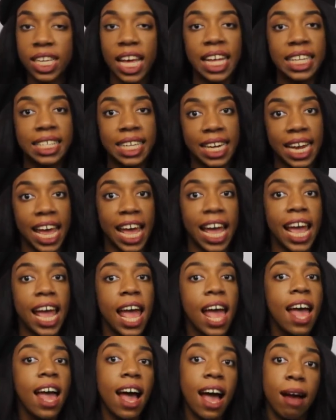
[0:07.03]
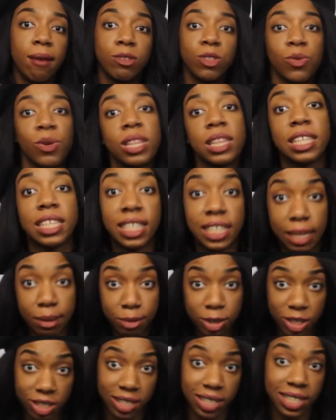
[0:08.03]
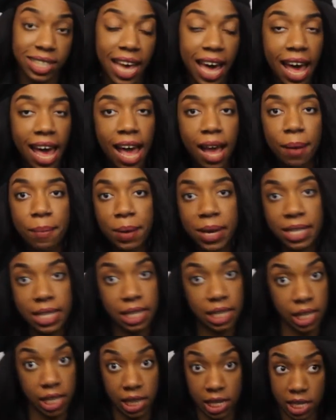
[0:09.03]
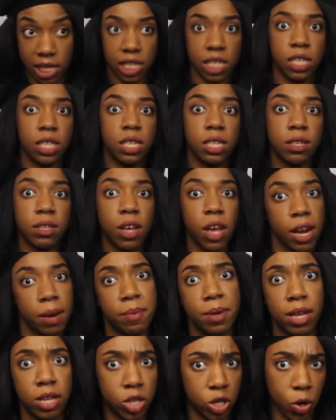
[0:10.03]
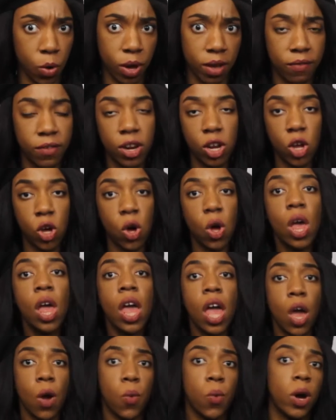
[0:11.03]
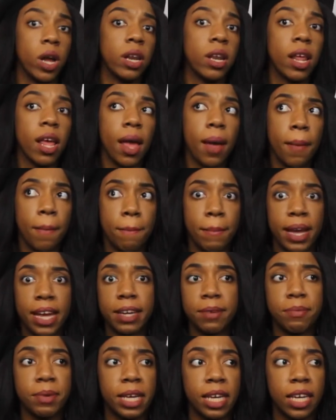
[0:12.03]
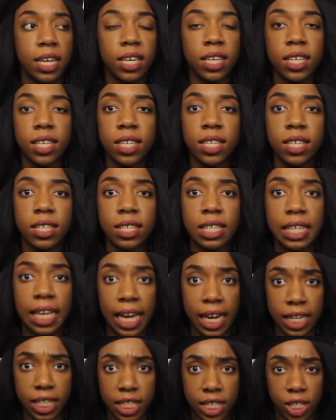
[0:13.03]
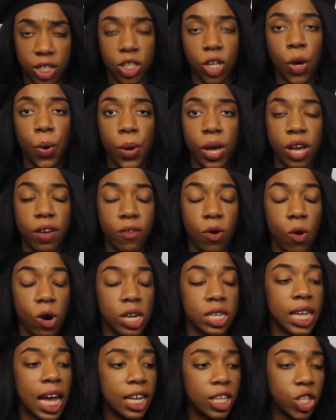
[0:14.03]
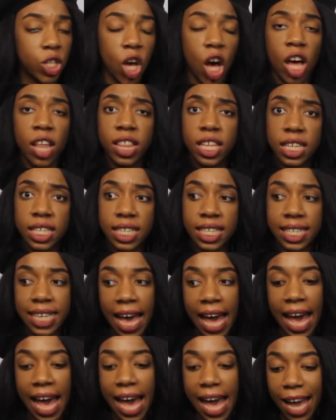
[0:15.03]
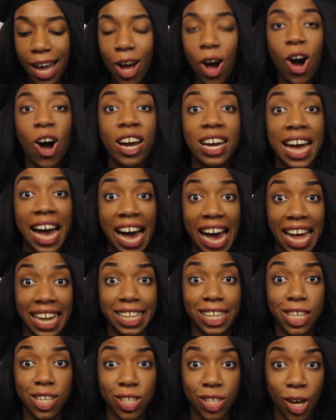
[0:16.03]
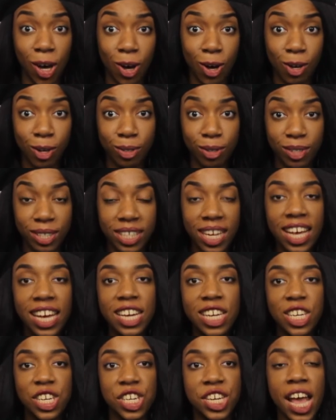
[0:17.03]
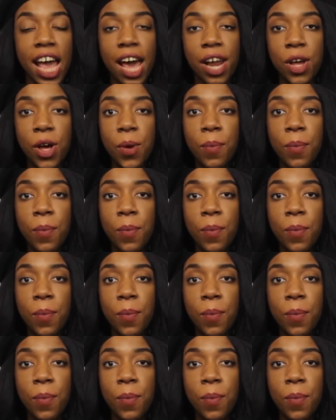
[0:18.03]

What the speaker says: And today, I'm doing the Seamstress Tag. Basically, this is going to be a sewing video and what made me get into sewing, of course. I saw this tag on Holly Sew's channel.